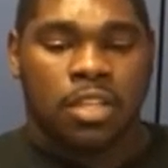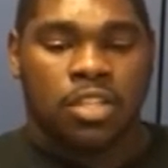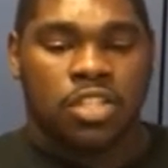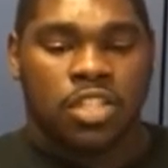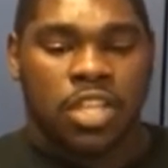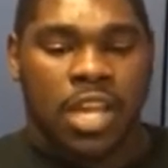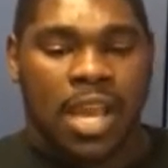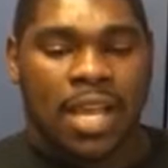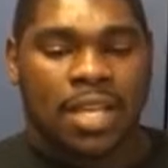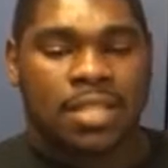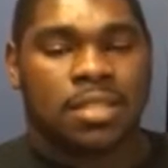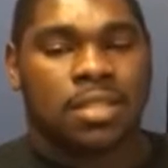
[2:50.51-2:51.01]

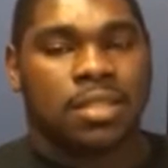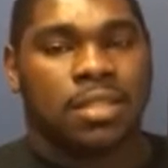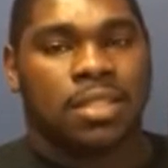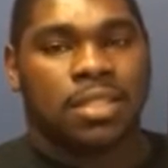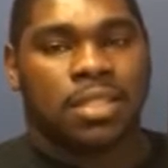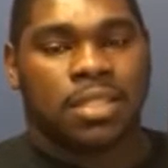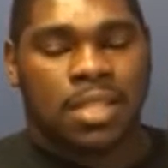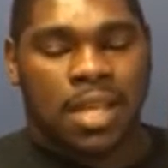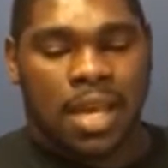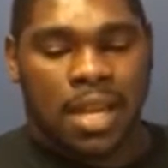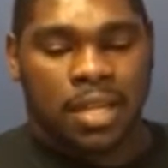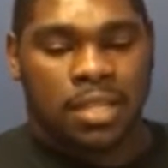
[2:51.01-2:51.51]
Jackson
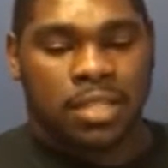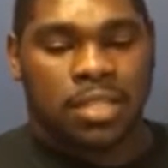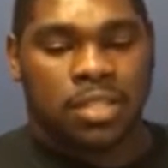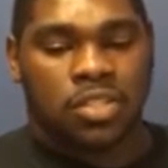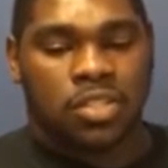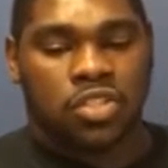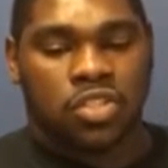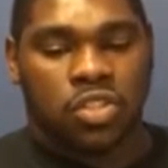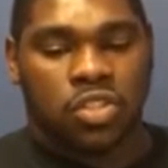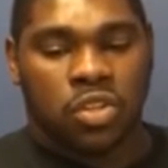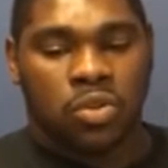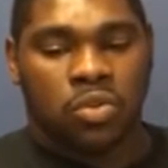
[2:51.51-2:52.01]
decided
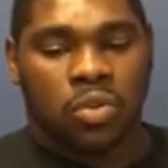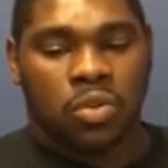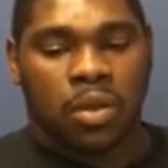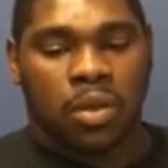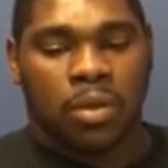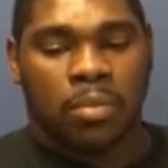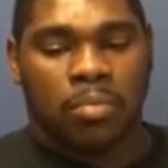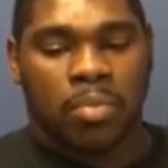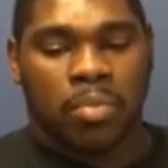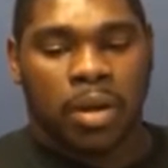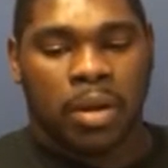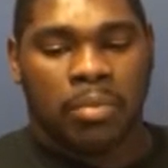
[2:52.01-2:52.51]
to sue
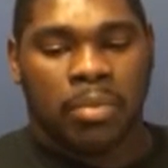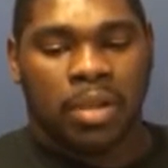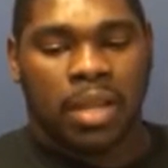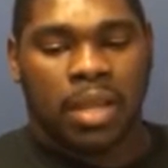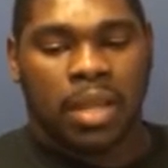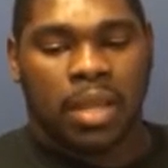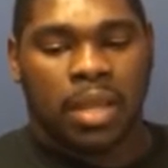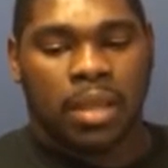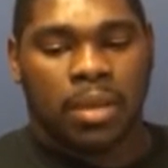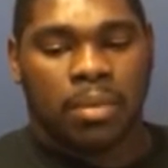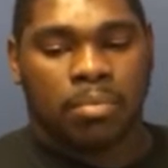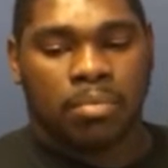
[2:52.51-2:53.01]
the
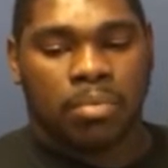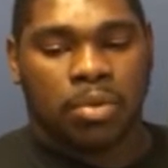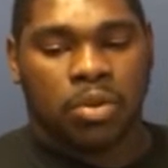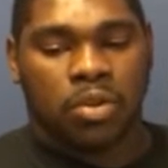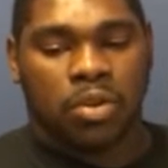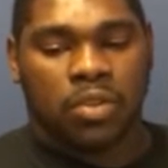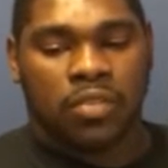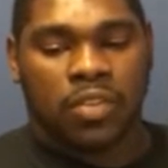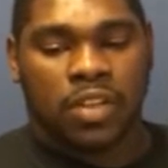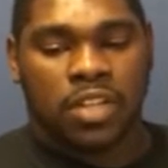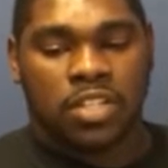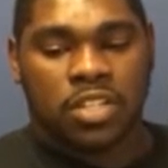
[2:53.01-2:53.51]
Birmingham
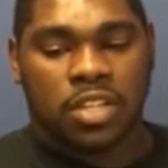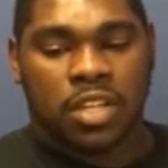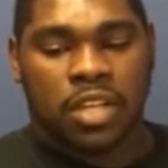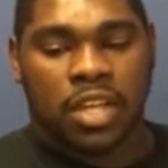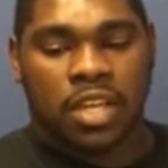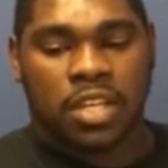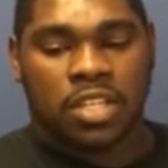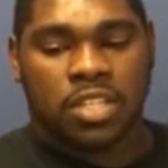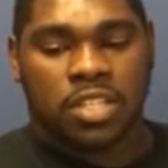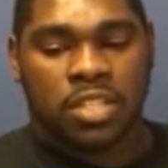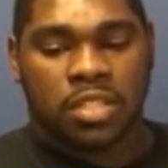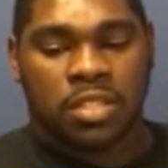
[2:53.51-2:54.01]
Board of
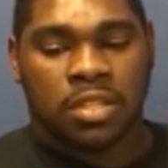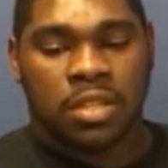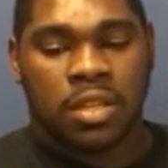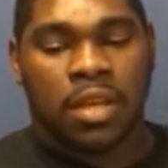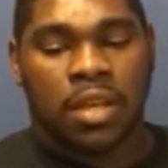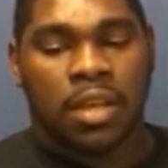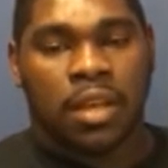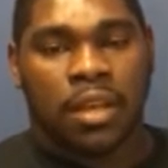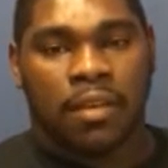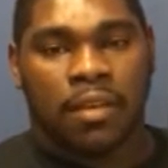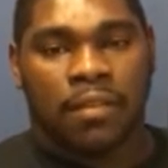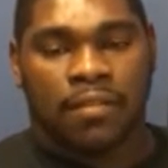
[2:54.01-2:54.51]
Education
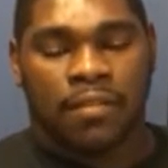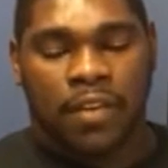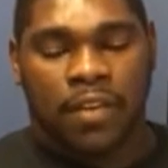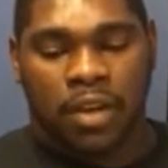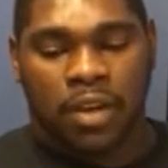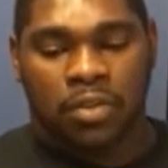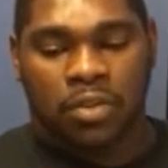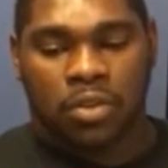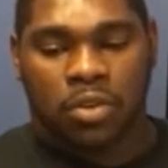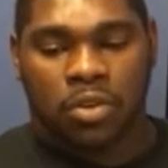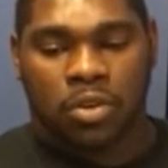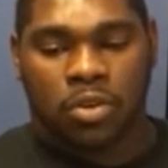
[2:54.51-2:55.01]
in
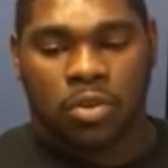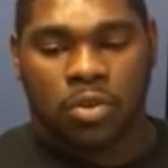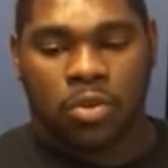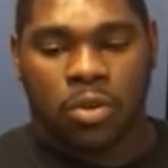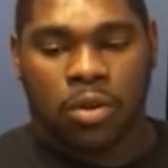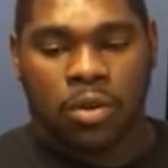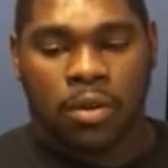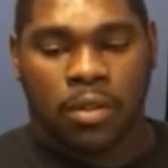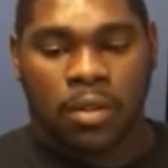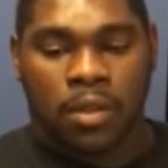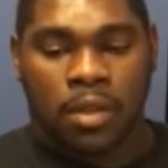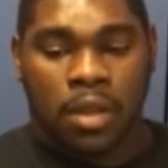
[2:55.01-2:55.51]
federal
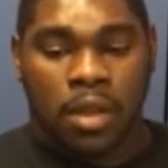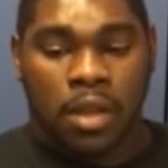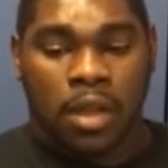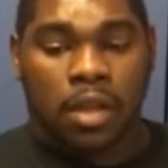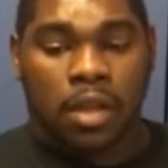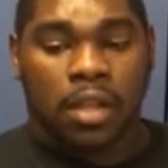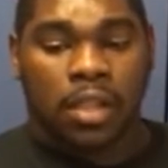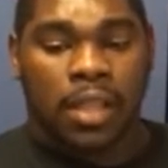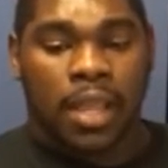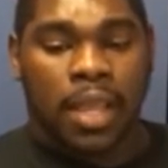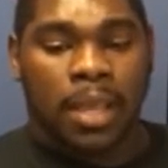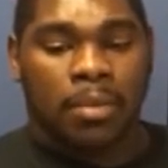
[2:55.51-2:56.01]
court,
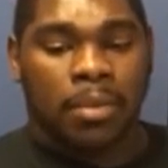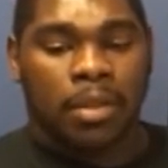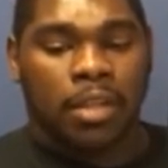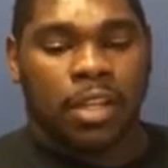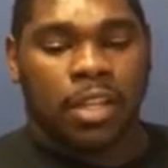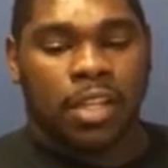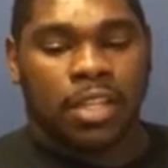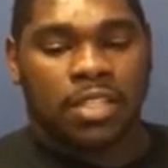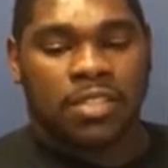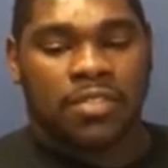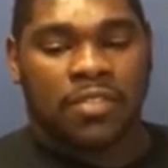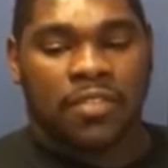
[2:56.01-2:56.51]

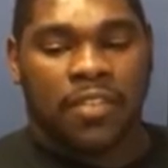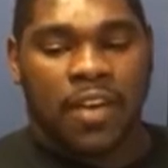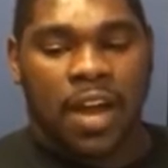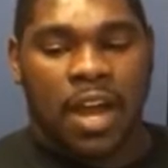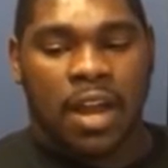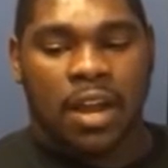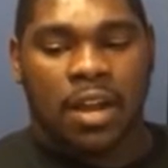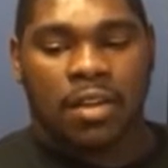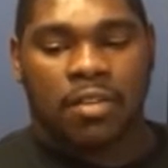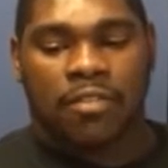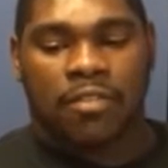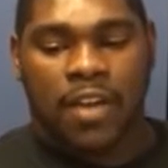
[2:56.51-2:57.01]
claiming his
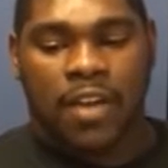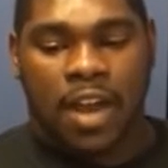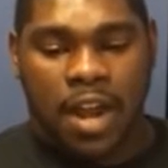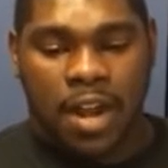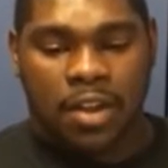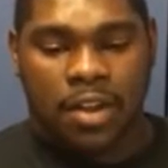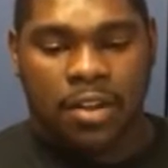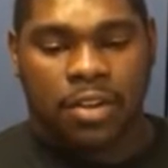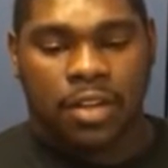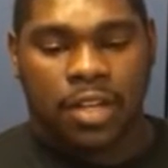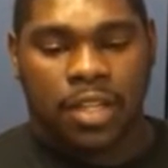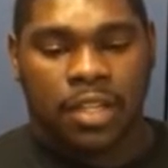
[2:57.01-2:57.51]

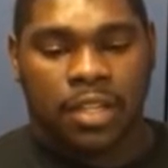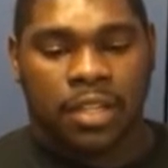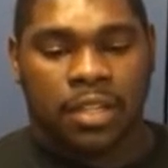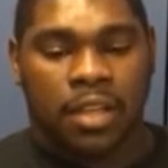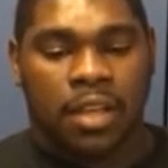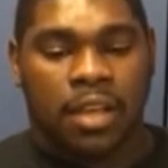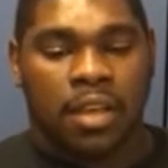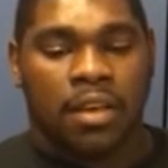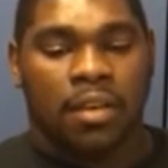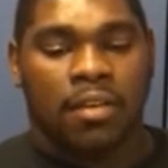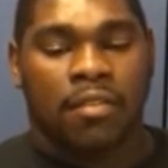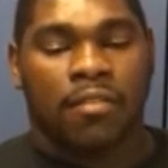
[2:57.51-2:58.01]
firing
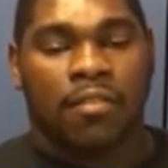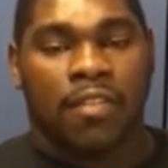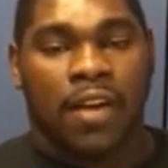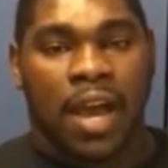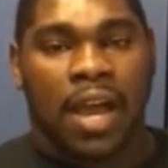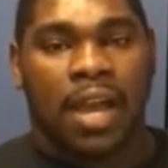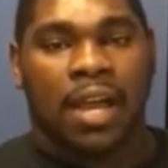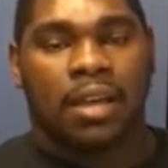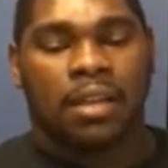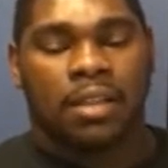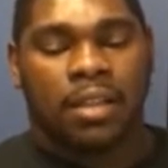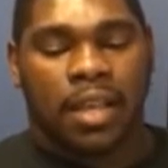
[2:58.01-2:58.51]

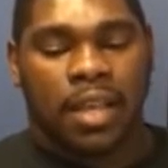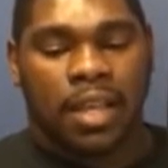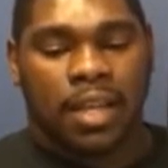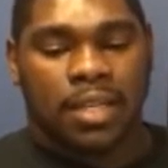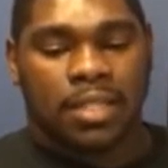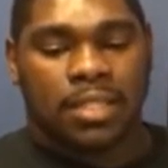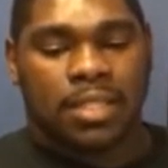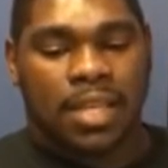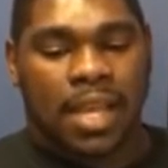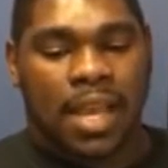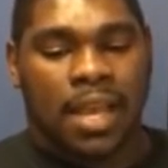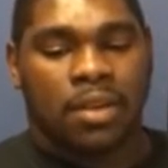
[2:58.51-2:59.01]

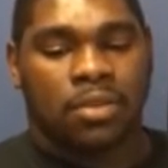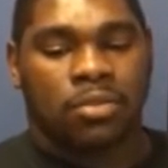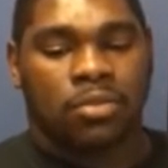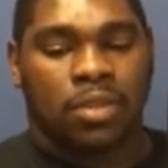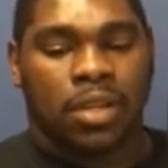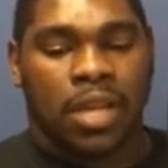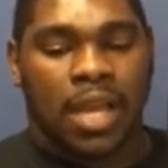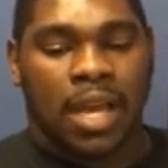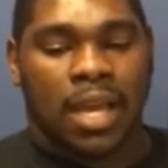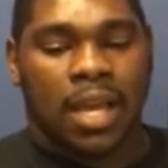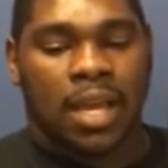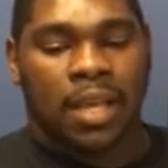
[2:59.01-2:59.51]
violated Title
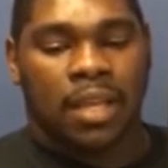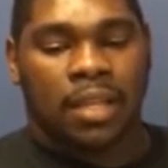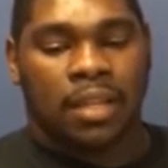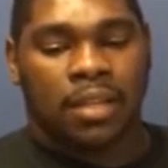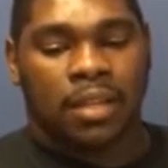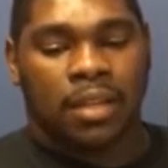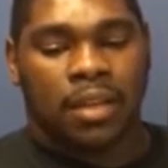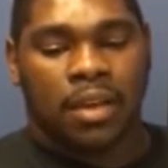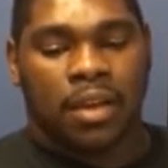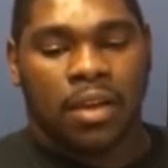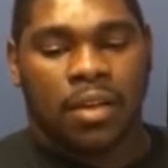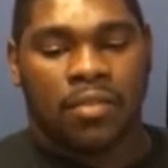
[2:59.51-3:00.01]

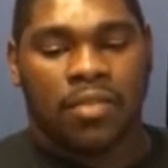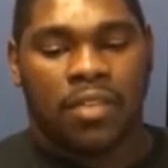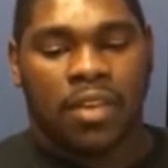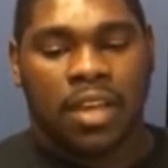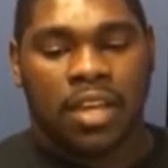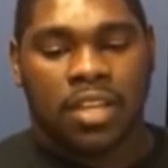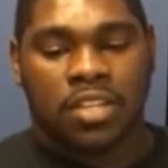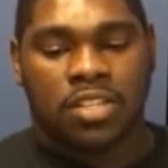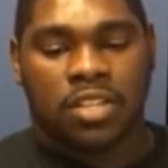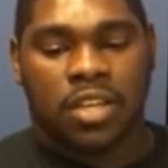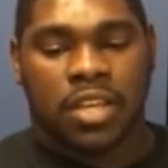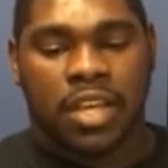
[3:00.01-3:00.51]
IX of
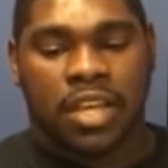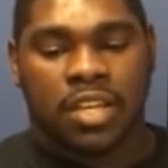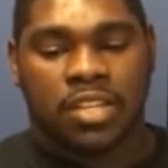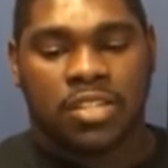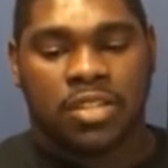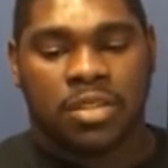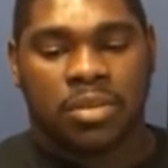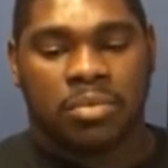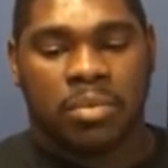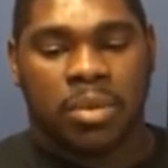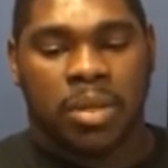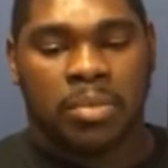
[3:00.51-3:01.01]
the
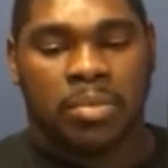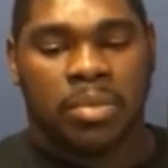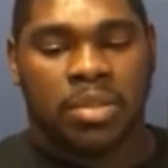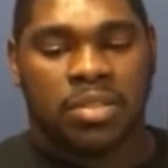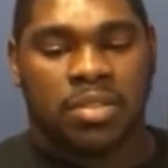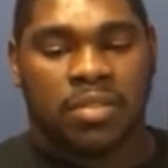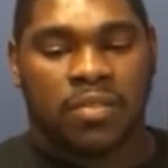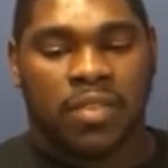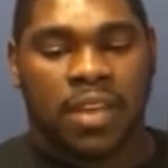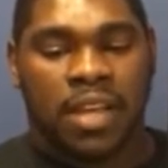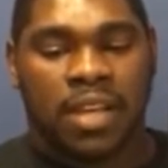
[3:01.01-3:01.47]
Education Amendments